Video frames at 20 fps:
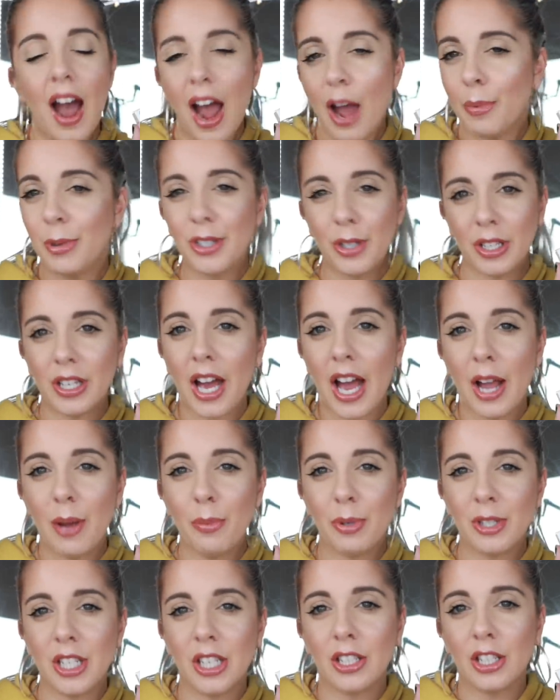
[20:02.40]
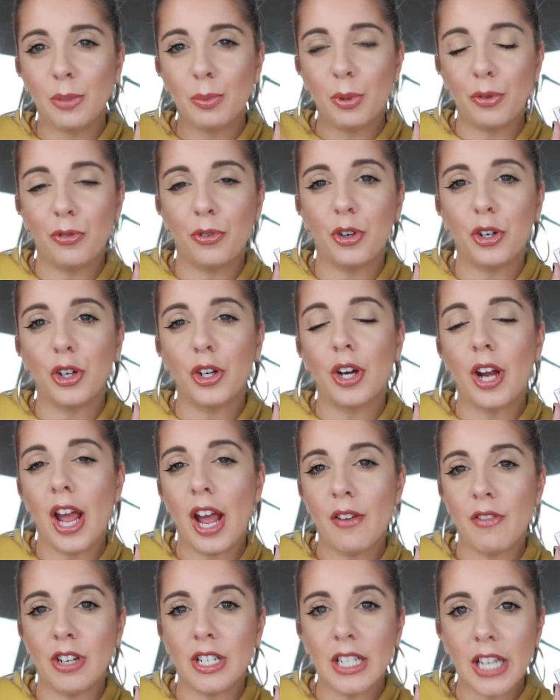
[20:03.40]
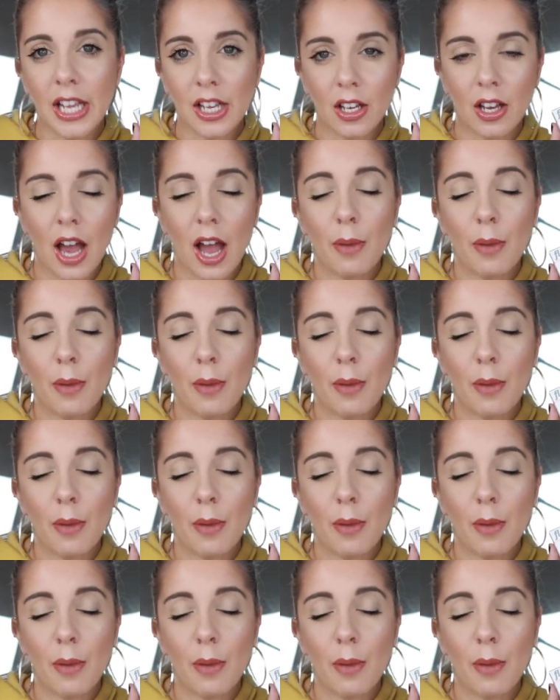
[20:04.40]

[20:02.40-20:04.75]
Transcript: I, partic- I particularly prefer everyday.